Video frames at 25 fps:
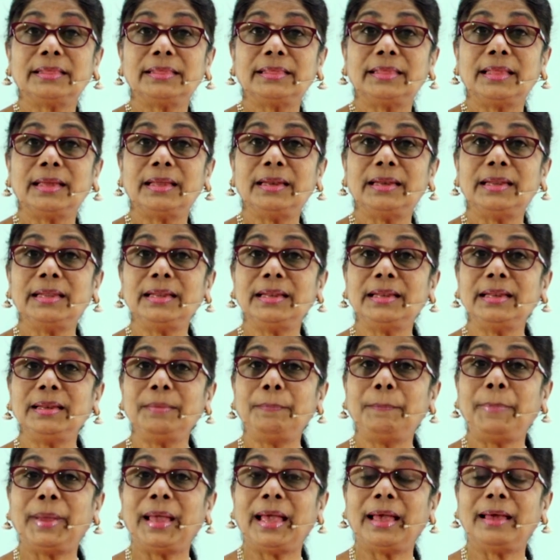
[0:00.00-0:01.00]
The little
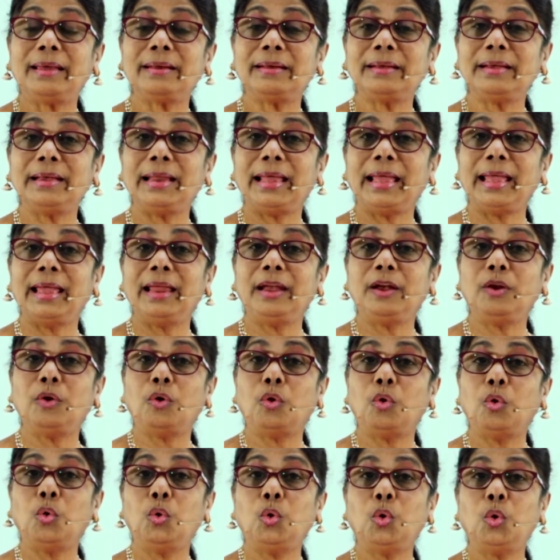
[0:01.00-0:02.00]
parrot ate
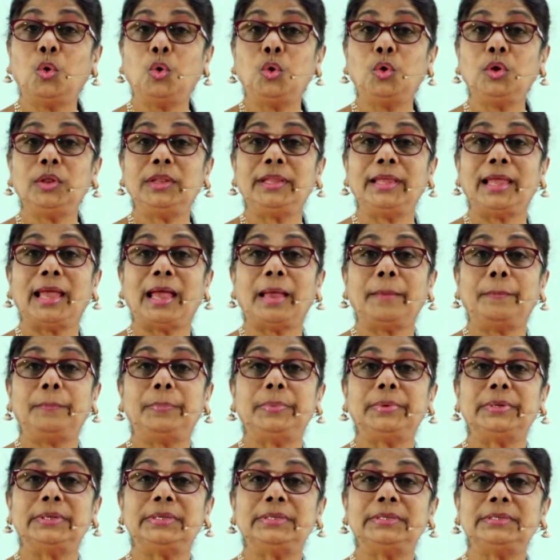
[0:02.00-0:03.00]
all the
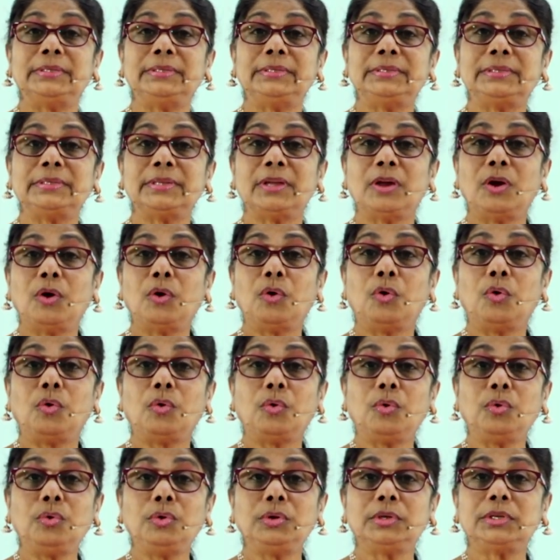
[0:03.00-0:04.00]
apples,
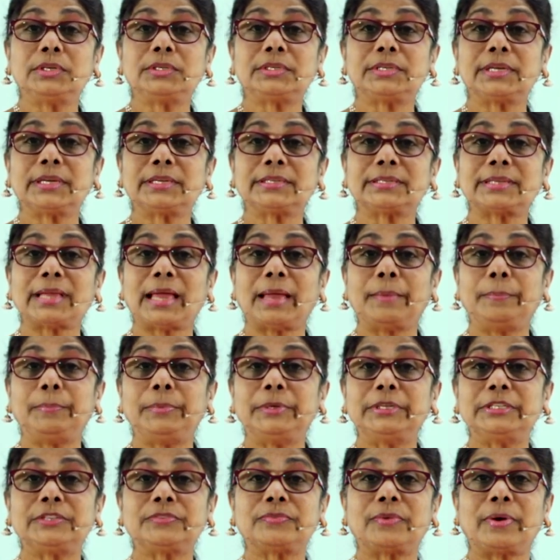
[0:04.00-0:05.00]
all the 6
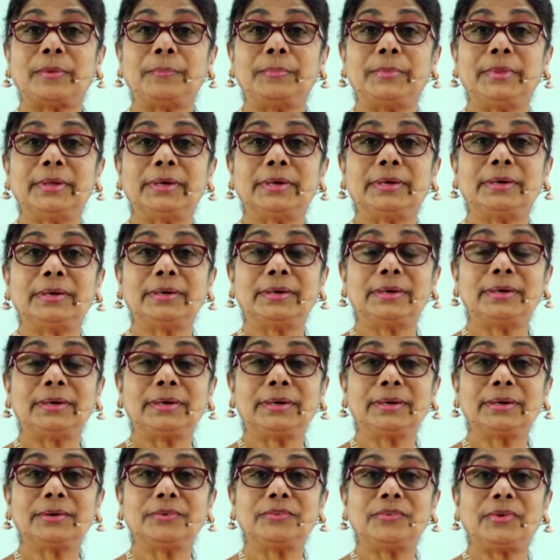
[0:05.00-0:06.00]
apples from the
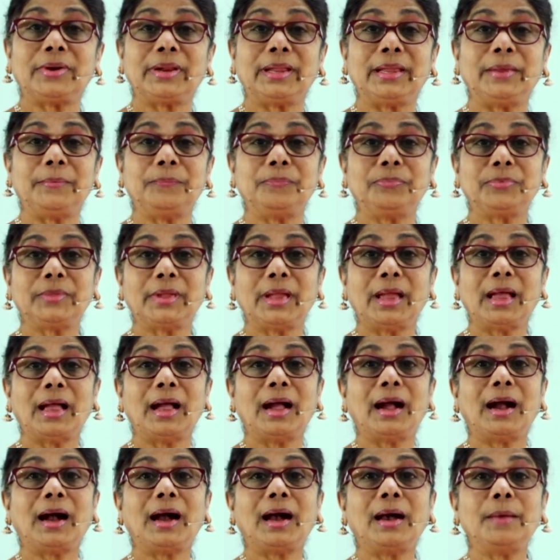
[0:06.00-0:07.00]
tree.
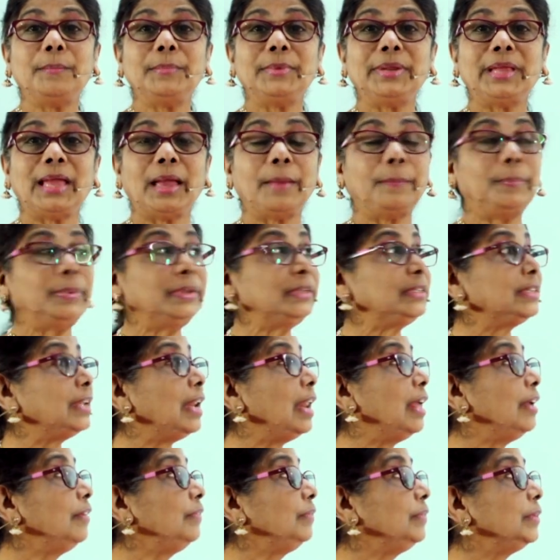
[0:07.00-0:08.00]
How many apples
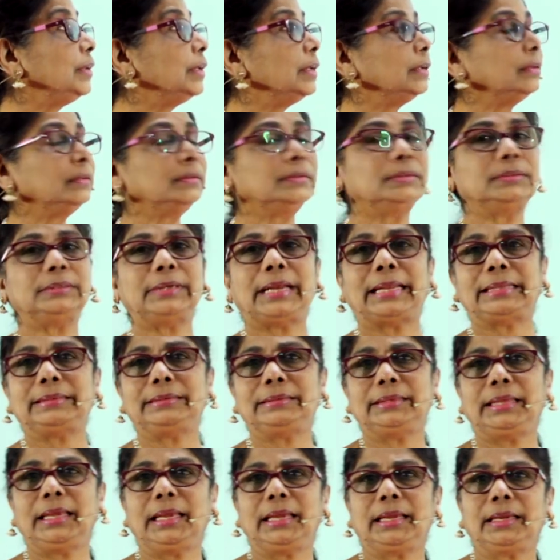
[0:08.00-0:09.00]
left?
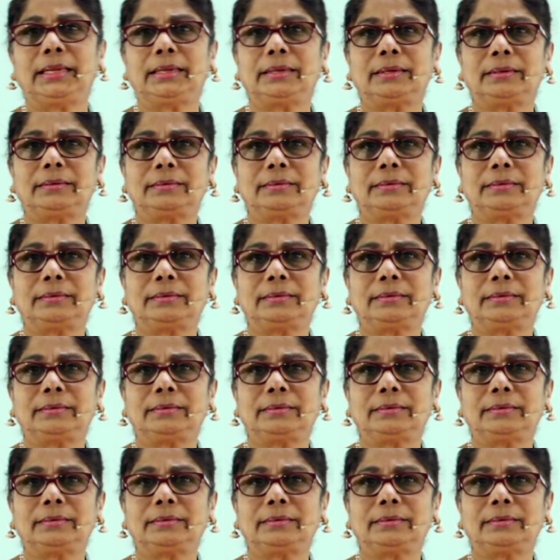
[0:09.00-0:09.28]
Nothing.